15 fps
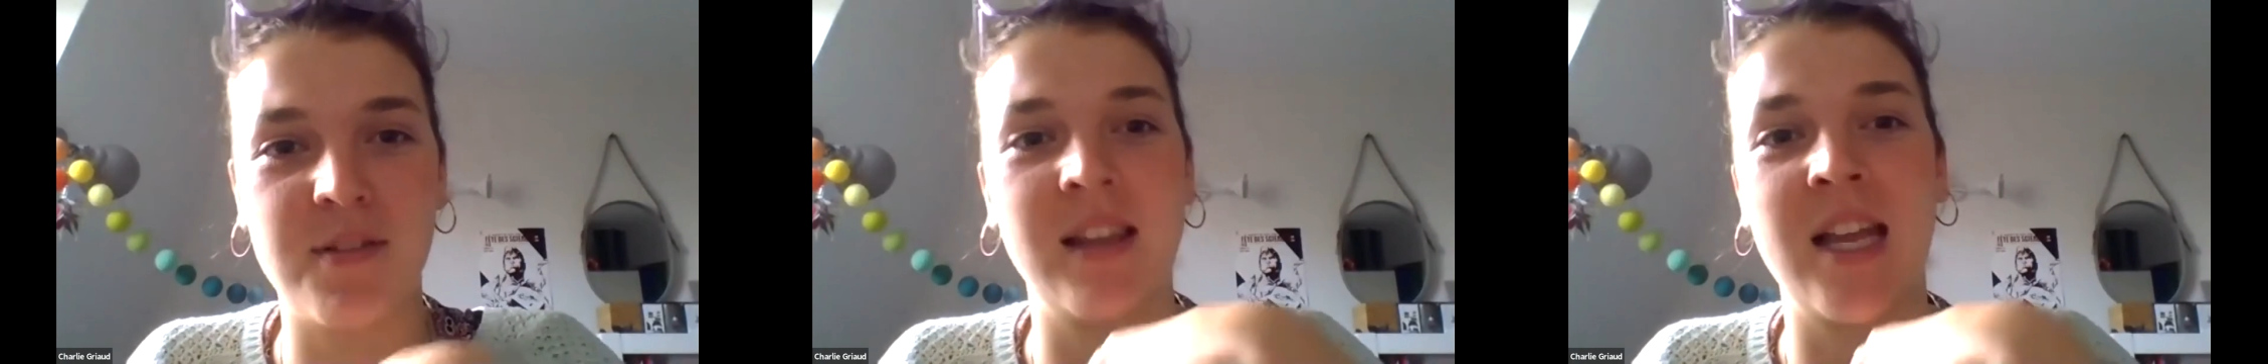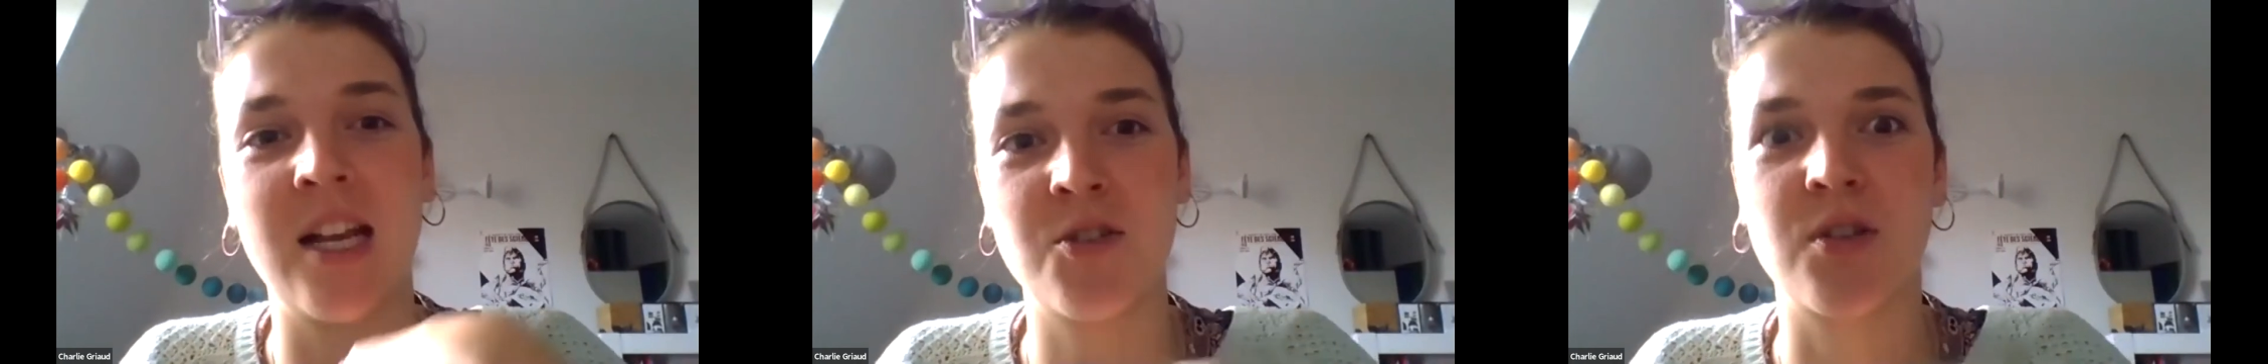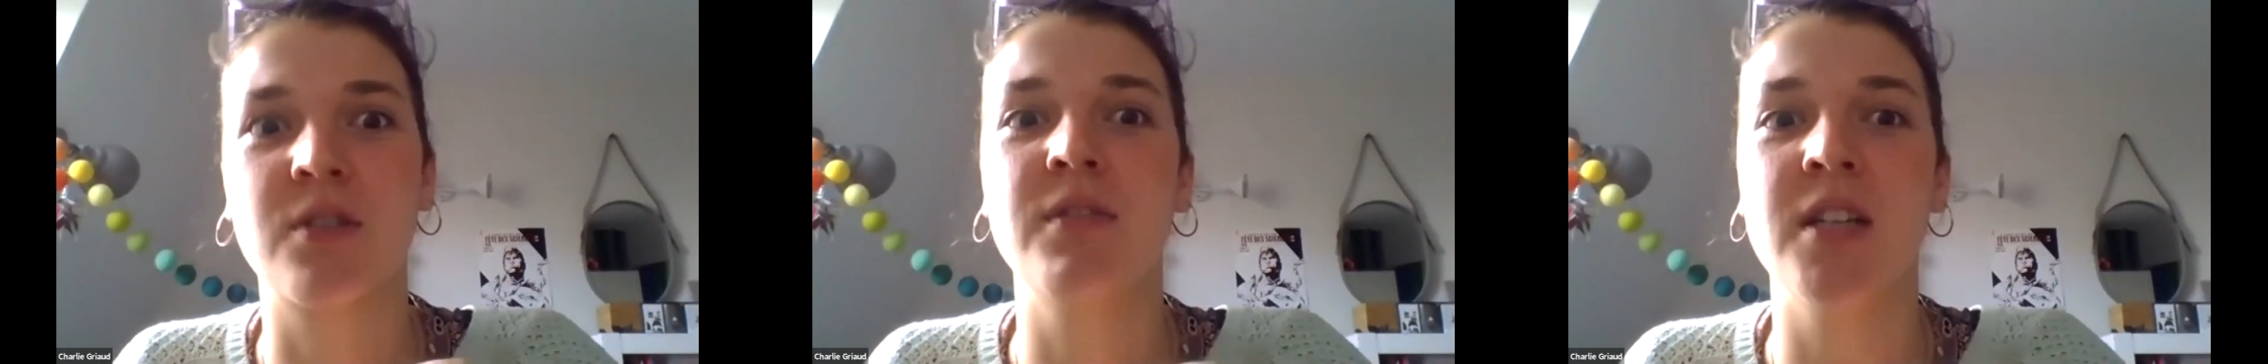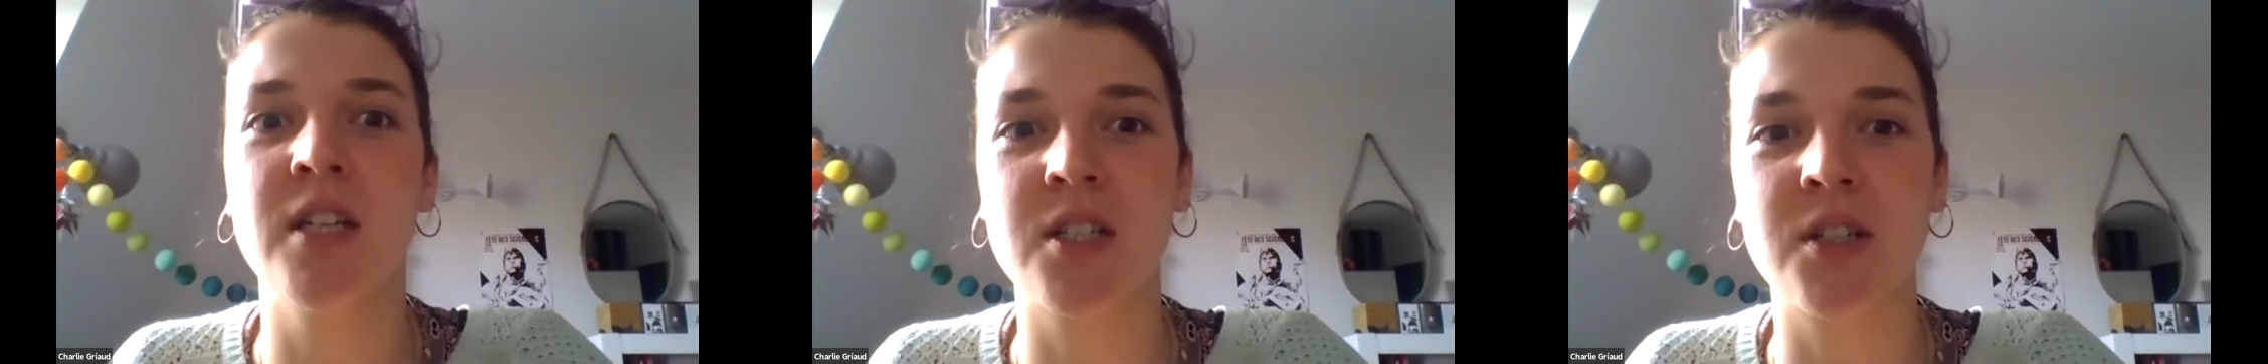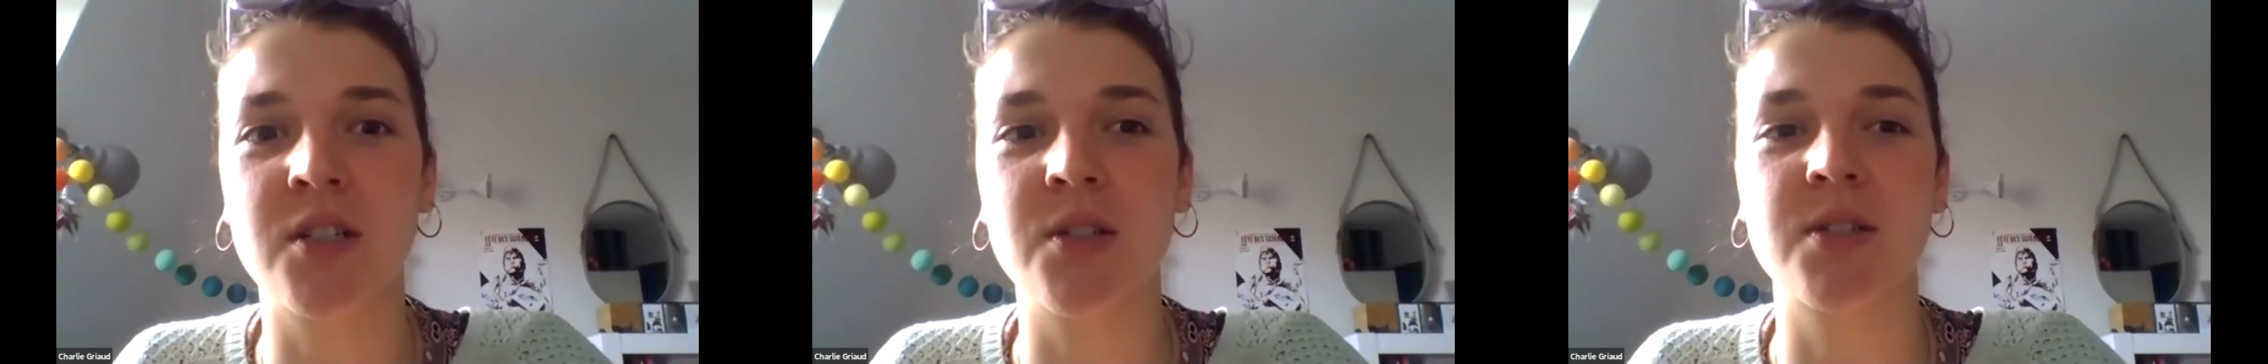electric
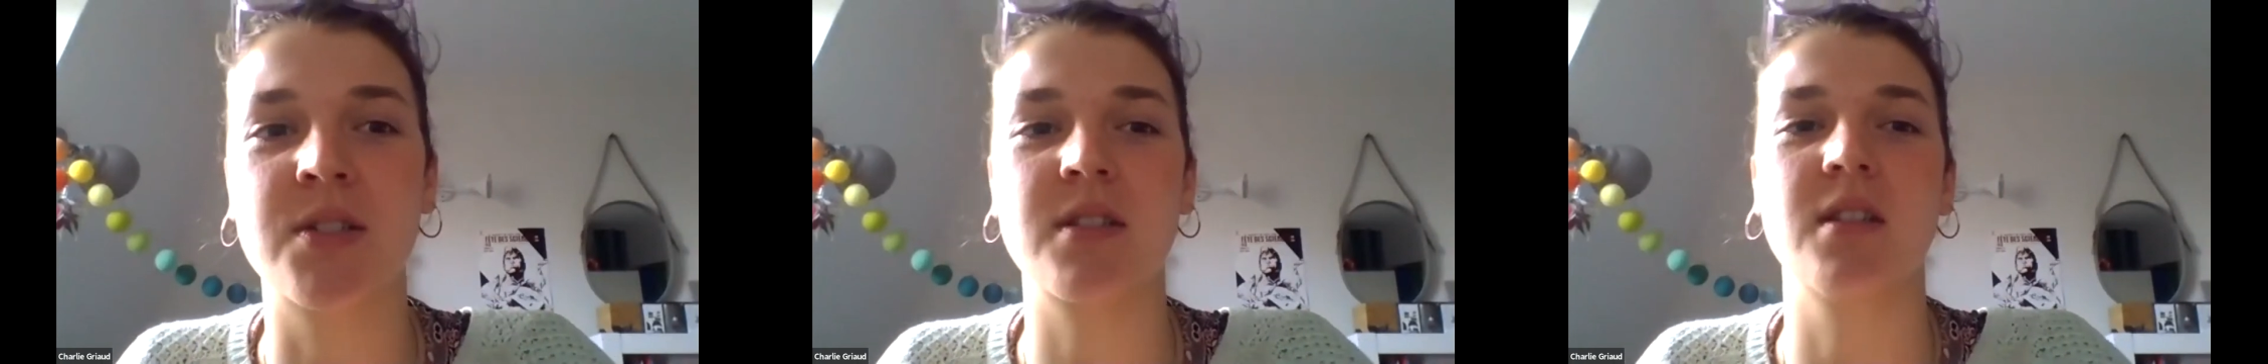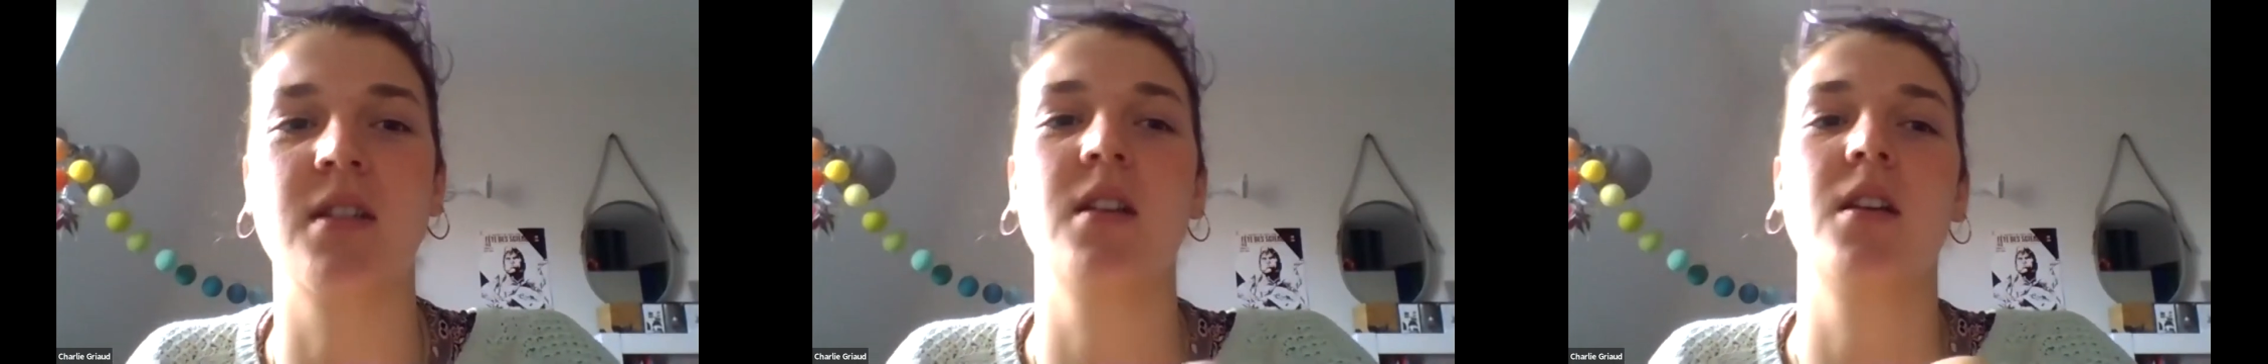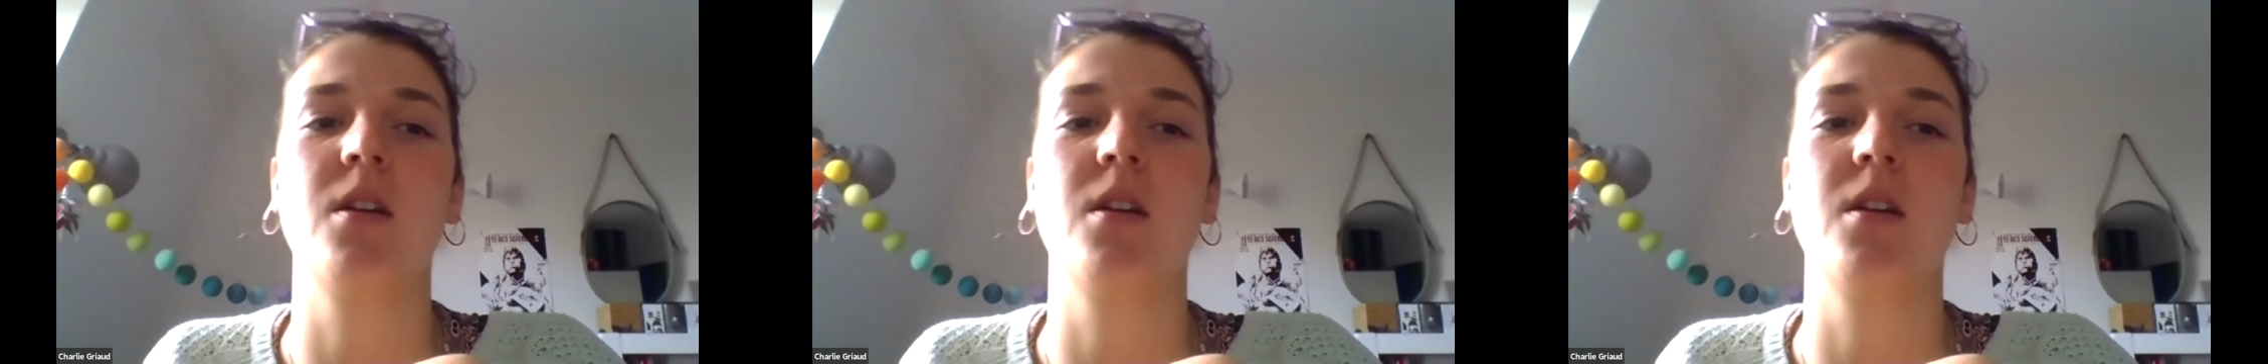vehicles